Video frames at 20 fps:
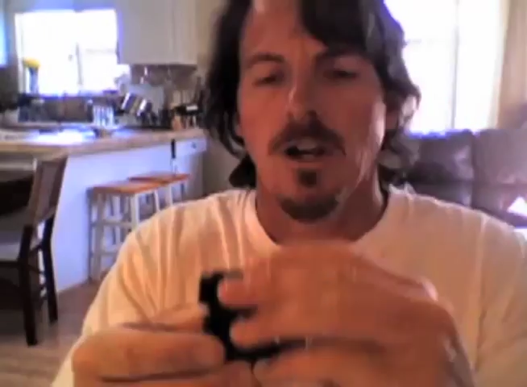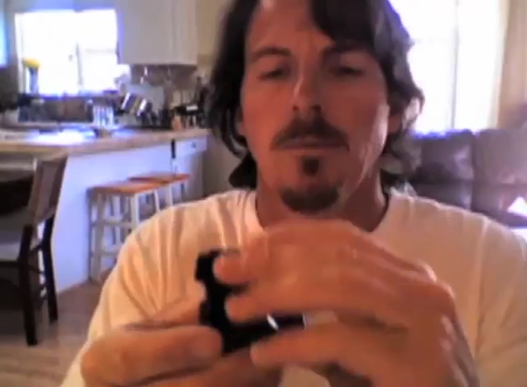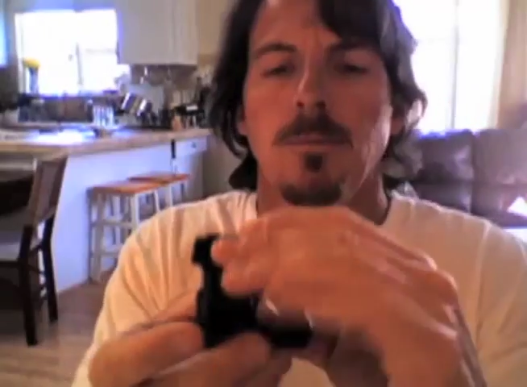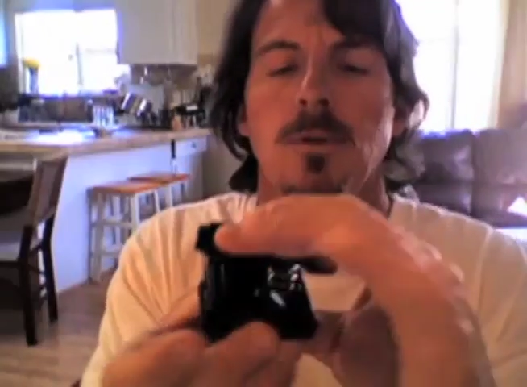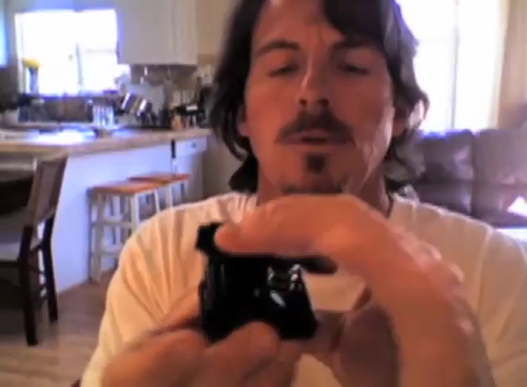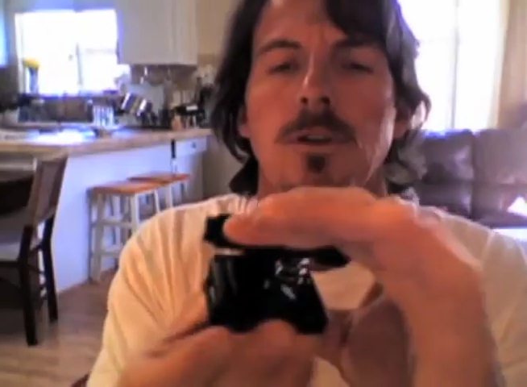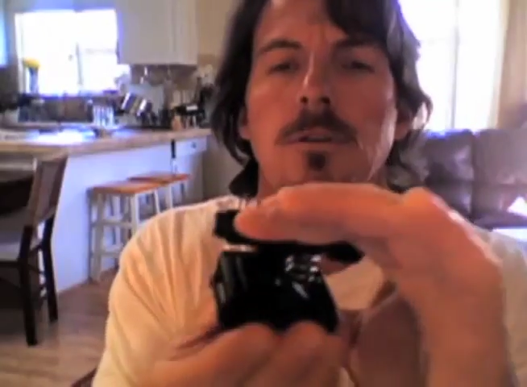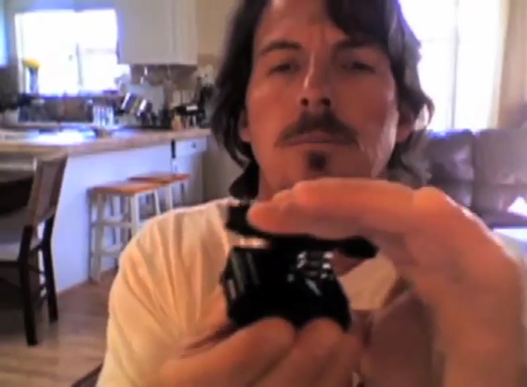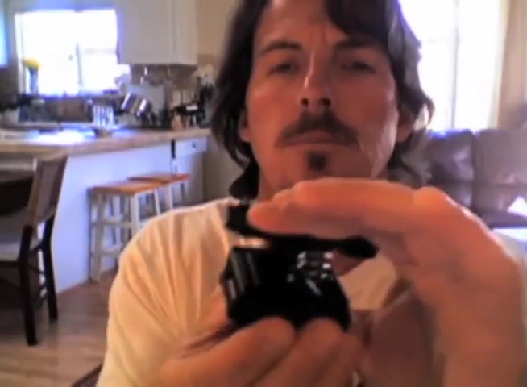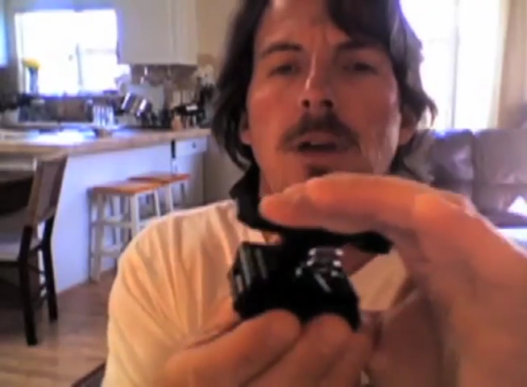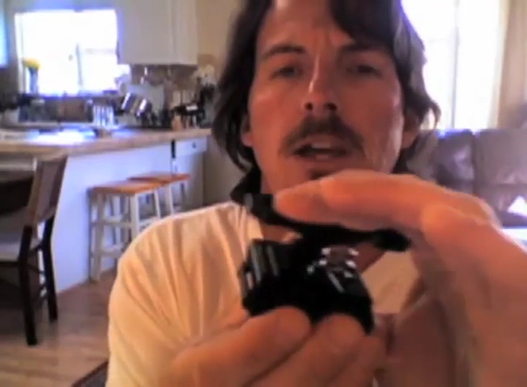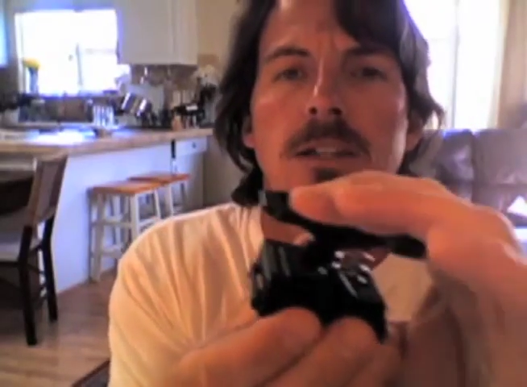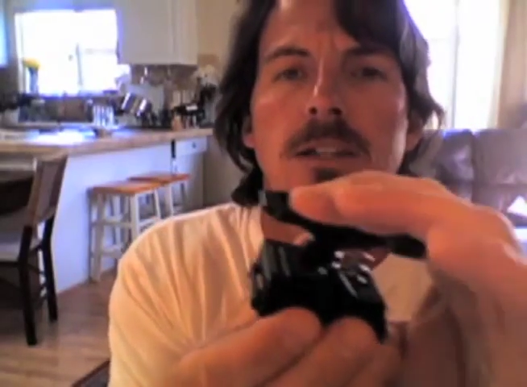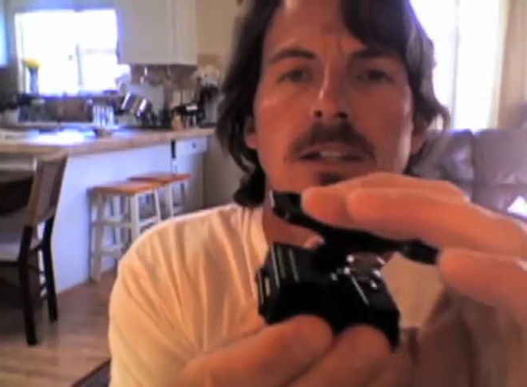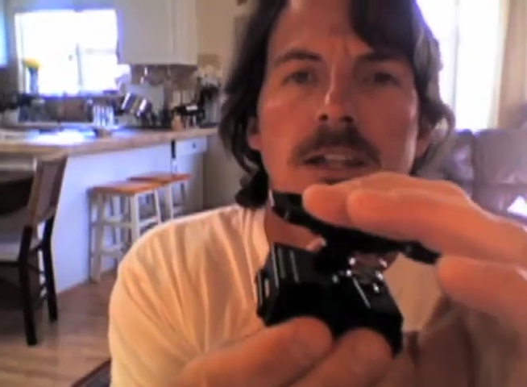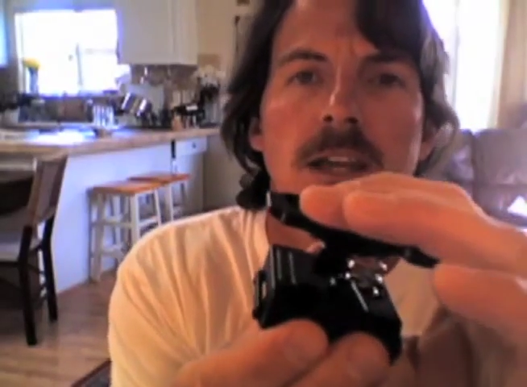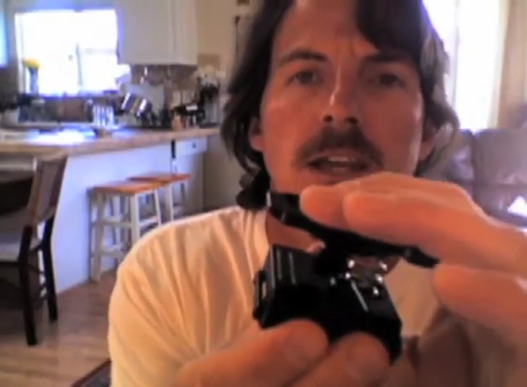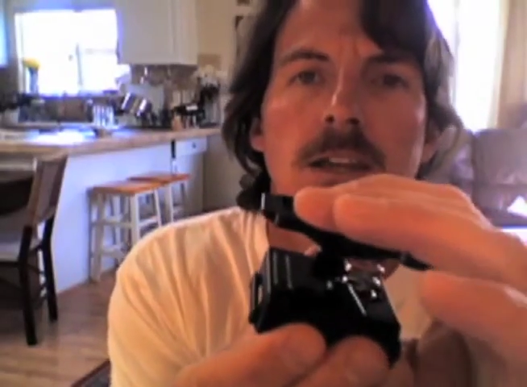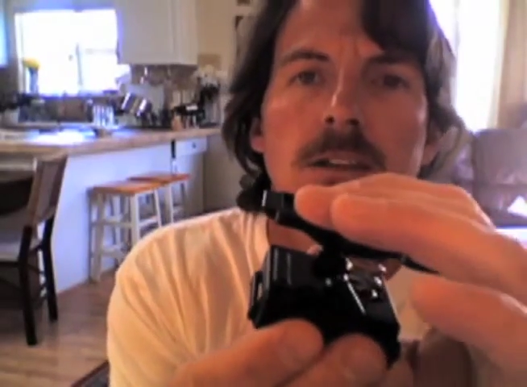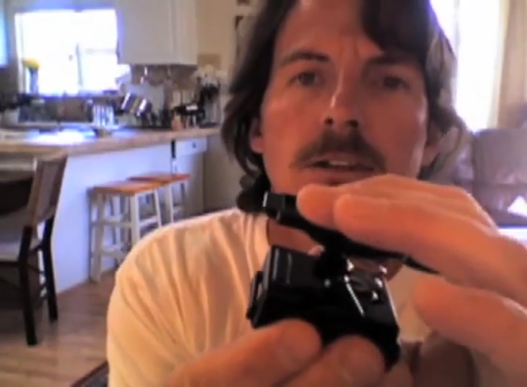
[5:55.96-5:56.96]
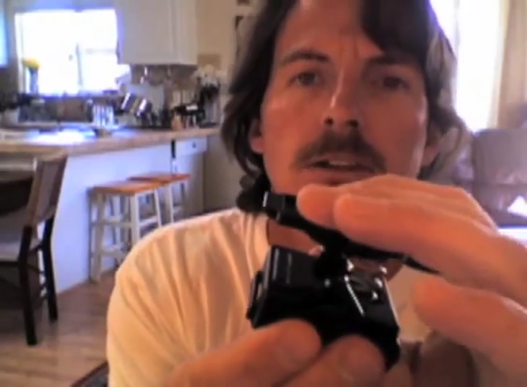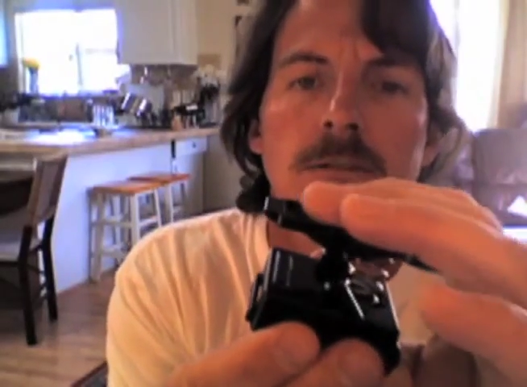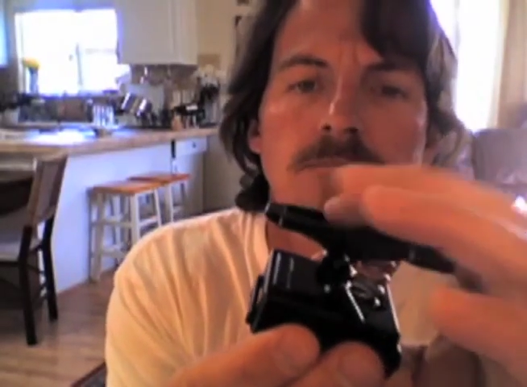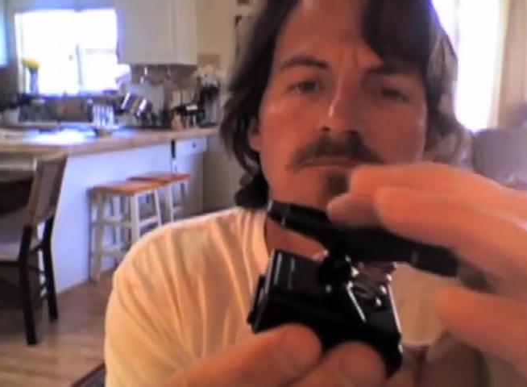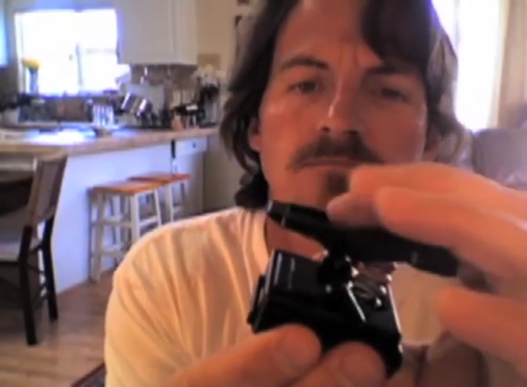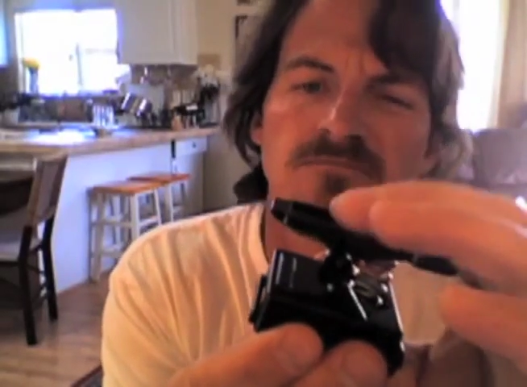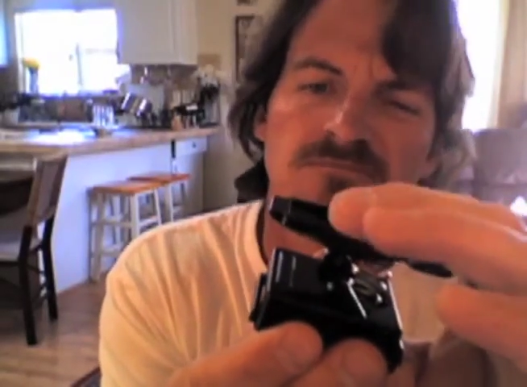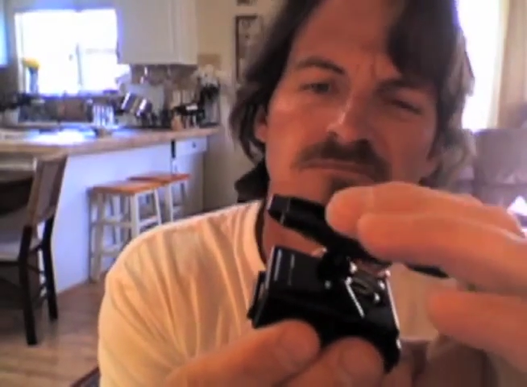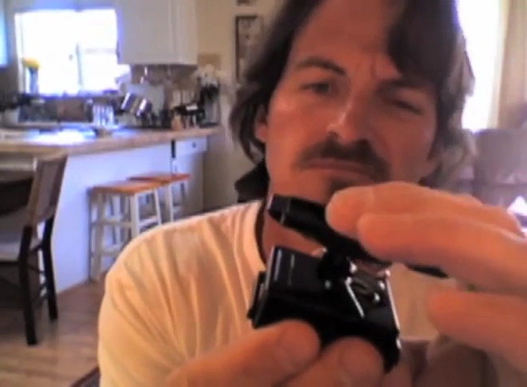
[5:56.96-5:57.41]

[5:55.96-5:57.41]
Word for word: now putting it back together,